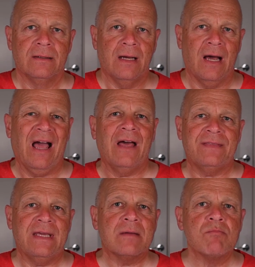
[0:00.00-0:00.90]
I
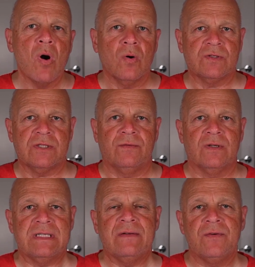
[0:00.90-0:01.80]
think most of
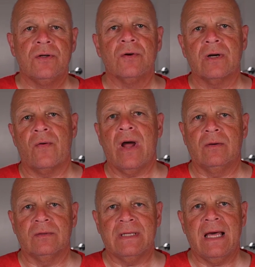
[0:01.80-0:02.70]
us, if you look
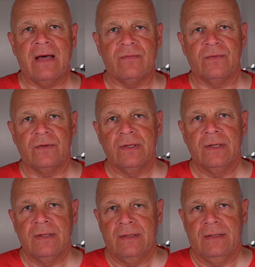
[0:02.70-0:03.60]
around, have
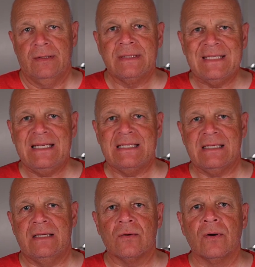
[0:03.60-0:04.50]

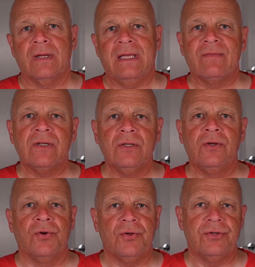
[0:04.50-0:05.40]
decent or even
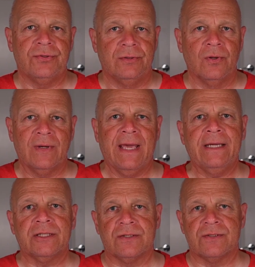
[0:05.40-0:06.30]
good
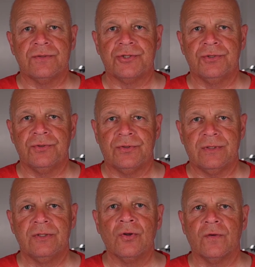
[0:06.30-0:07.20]
locations to
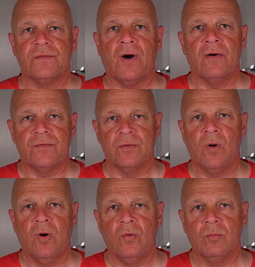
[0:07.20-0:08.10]
shoot not far from
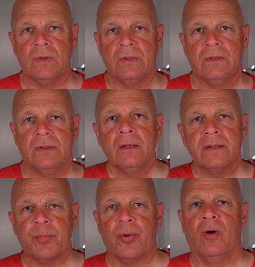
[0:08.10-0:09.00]
home.
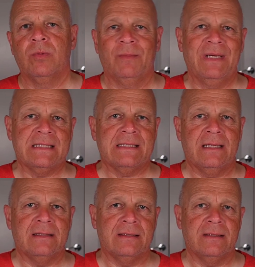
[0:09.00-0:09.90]
The problem is
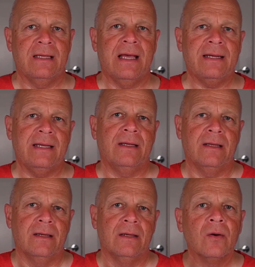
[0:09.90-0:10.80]
that any
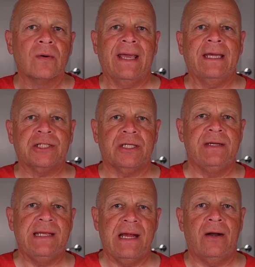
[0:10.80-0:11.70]
location
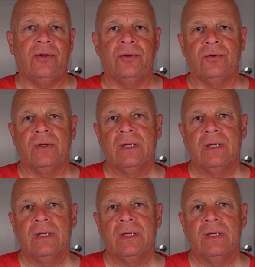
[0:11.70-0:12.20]
near you,